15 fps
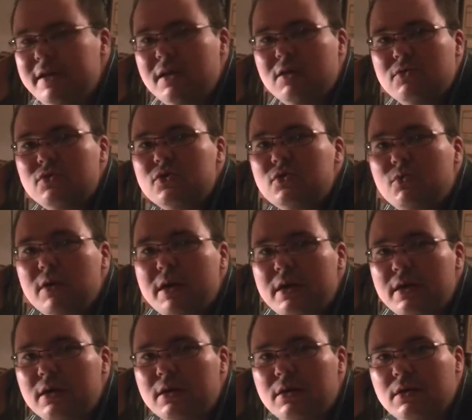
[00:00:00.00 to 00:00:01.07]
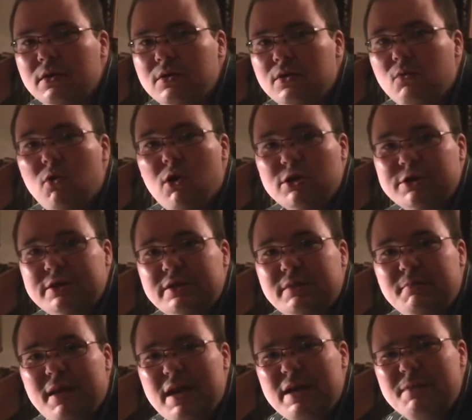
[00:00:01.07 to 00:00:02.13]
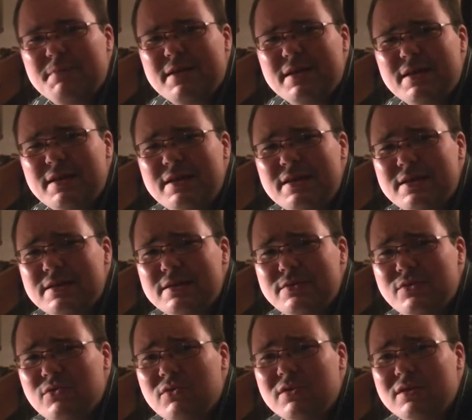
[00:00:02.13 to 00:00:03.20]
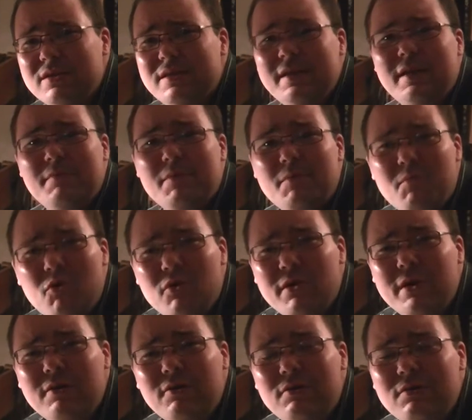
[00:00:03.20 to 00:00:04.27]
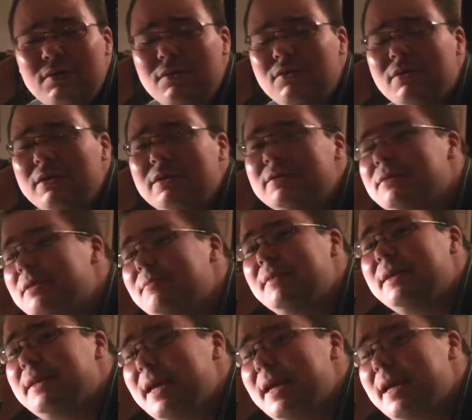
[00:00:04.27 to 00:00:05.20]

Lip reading: knows where the Washington Monument is, or the Lincoln Memorial, or something like